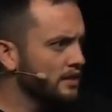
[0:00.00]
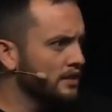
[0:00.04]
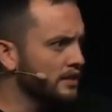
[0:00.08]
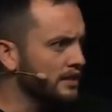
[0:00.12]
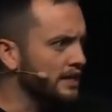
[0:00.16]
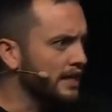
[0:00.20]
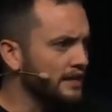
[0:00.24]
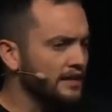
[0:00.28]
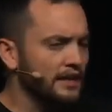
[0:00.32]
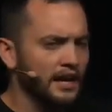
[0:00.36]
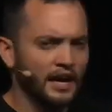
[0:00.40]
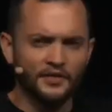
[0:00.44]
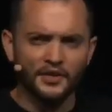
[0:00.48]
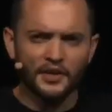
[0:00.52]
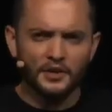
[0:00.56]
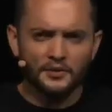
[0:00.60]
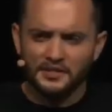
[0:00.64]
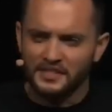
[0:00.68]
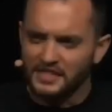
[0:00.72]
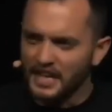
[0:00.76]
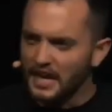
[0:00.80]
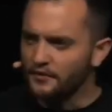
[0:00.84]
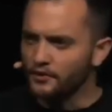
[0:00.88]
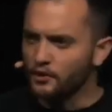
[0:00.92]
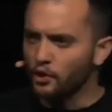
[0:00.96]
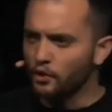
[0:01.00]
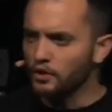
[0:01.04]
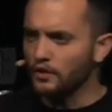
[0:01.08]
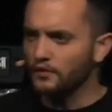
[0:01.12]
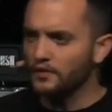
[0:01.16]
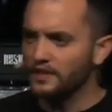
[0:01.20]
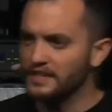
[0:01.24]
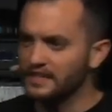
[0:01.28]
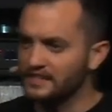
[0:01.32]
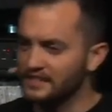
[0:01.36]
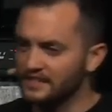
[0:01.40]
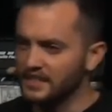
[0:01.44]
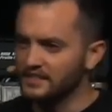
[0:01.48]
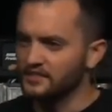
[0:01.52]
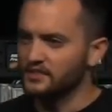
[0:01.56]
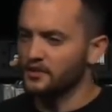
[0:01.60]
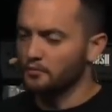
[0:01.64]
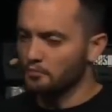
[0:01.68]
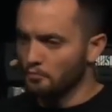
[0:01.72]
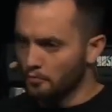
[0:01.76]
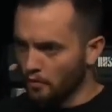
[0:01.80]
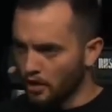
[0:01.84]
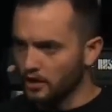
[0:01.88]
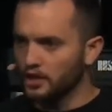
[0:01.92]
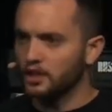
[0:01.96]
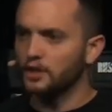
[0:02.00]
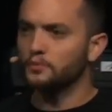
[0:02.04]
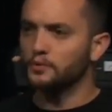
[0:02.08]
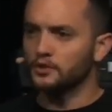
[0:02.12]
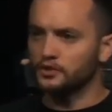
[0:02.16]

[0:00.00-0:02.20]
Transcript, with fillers: Okay, I think it was David Ogilvy that says the market